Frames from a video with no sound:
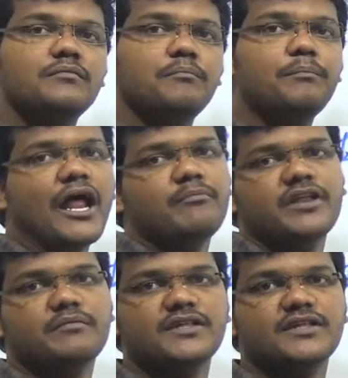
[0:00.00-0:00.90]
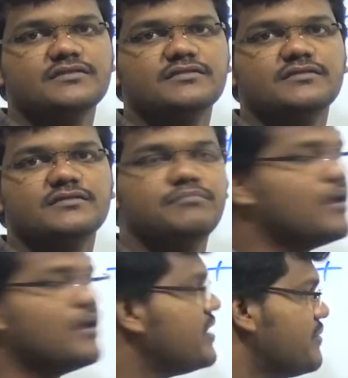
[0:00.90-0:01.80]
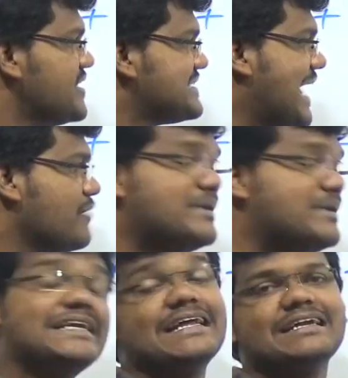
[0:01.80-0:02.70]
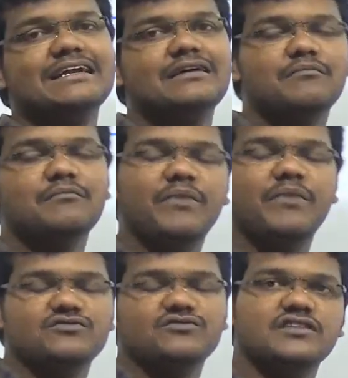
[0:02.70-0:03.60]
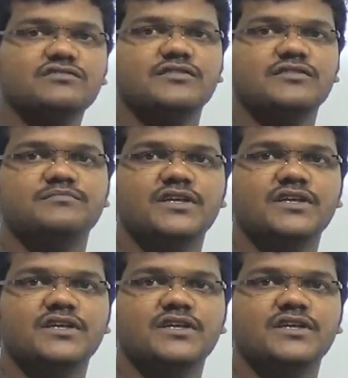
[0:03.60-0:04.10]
Primary amines. Primary amines can be detected by using this one.